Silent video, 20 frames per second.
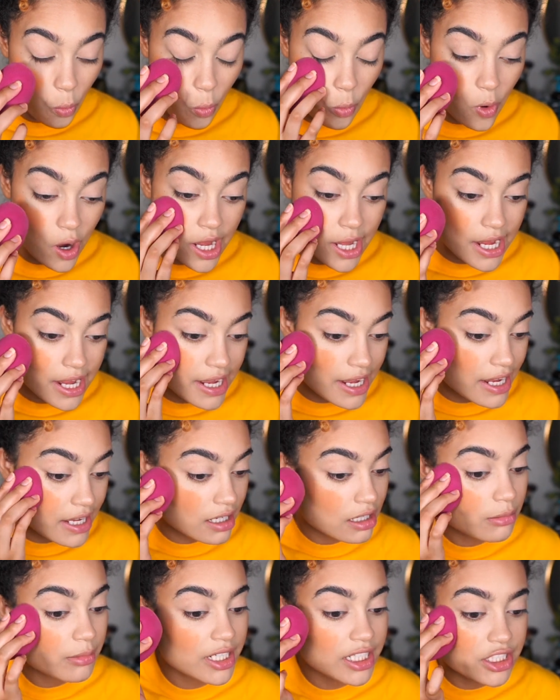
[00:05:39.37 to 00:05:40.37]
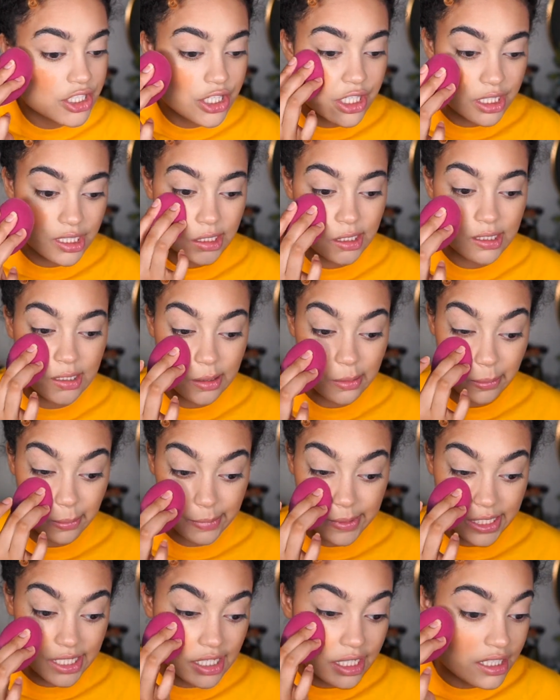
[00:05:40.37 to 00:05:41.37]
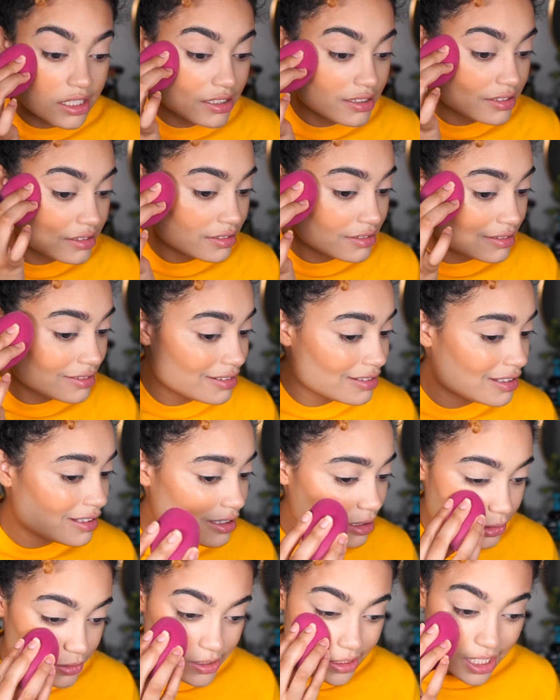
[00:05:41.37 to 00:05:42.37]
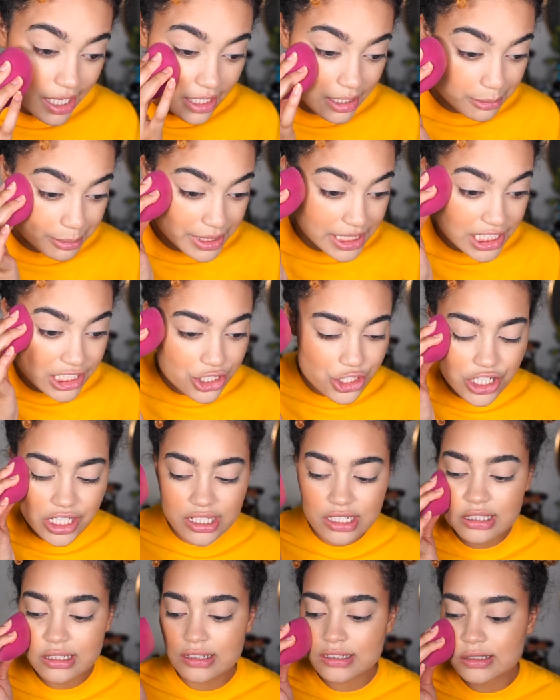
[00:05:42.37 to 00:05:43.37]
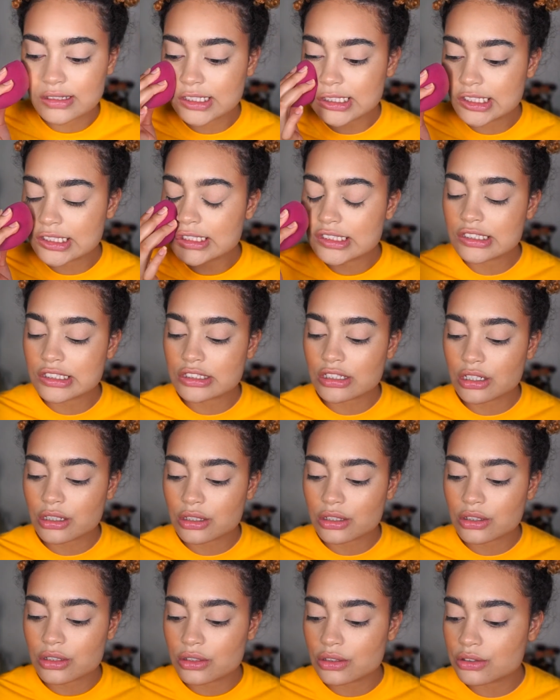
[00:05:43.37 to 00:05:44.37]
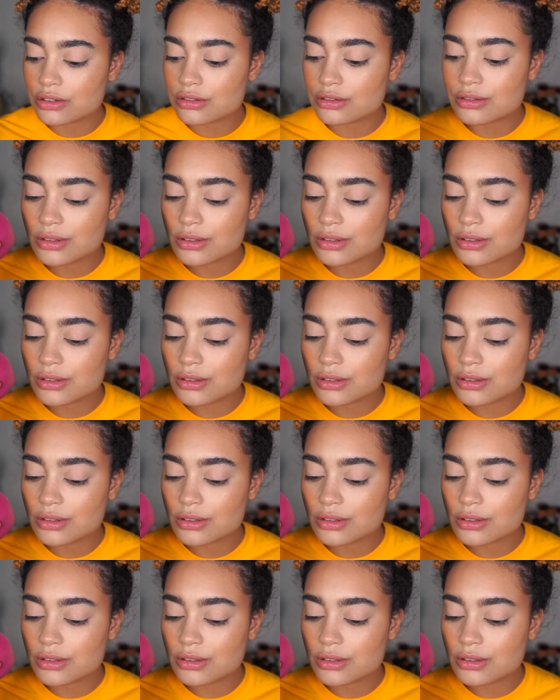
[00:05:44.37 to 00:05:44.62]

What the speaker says: what I had on my cheek, but it was kind of peachy. So